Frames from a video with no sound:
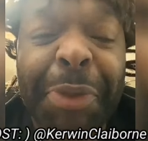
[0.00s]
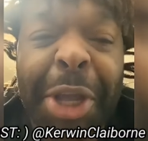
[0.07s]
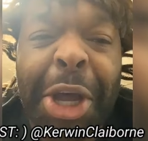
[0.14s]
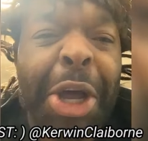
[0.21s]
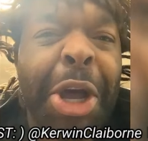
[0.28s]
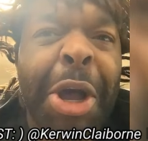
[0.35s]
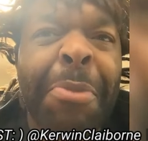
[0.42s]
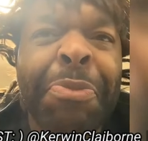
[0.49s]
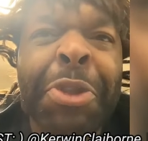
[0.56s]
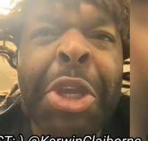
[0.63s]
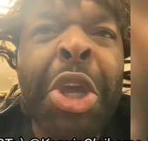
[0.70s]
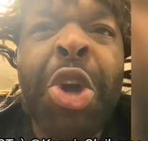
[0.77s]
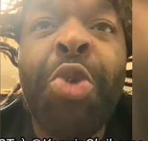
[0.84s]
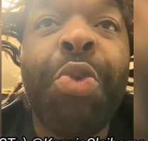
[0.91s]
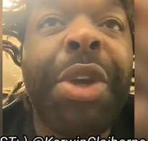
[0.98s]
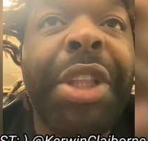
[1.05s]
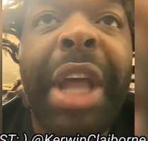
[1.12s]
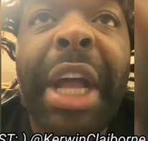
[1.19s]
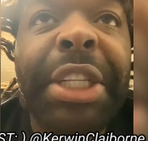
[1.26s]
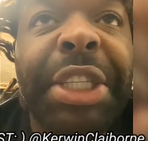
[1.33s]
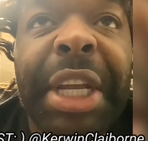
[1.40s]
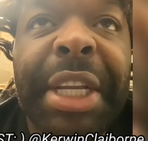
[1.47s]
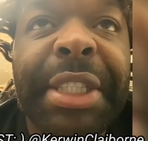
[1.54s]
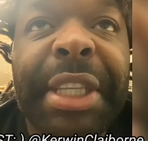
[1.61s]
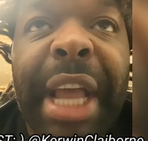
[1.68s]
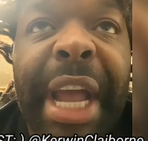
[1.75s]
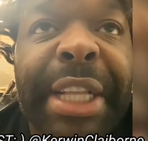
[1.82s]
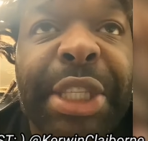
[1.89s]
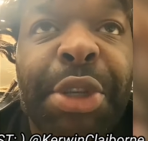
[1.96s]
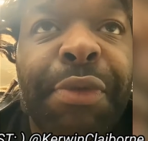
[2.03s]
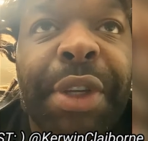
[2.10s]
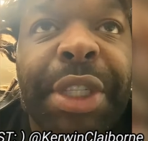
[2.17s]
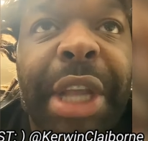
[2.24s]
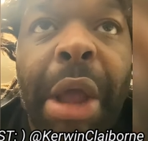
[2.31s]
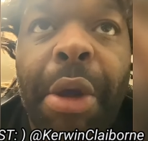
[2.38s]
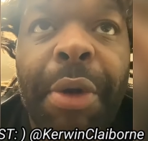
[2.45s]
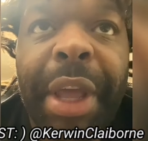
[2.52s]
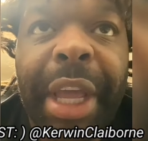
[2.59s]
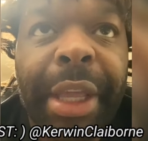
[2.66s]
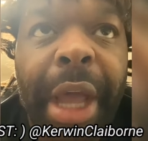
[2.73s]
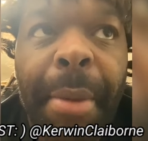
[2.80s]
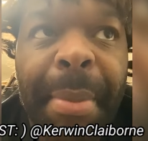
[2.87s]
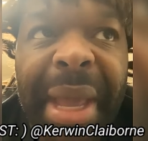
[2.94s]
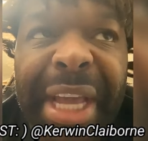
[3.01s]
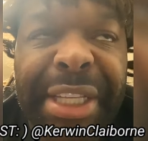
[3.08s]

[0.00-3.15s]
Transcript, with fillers: it. Uh, we not checking side two because y'all gonna have y'all